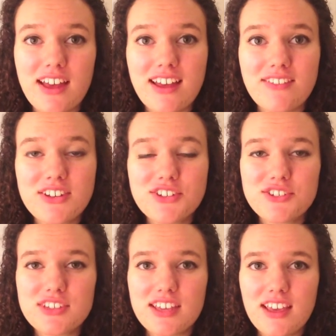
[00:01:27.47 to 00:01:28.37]
I
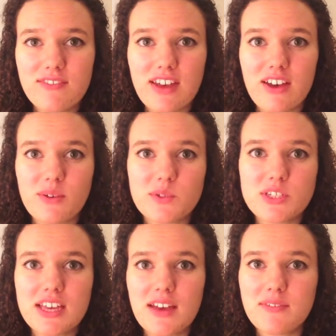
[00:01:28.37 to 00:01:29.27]
eventually
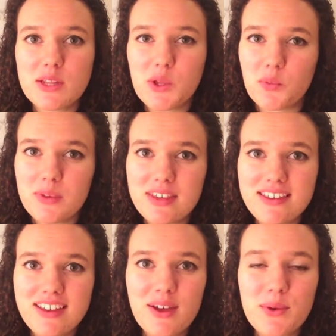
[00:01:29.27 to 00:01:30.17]
found Cafe Lomi,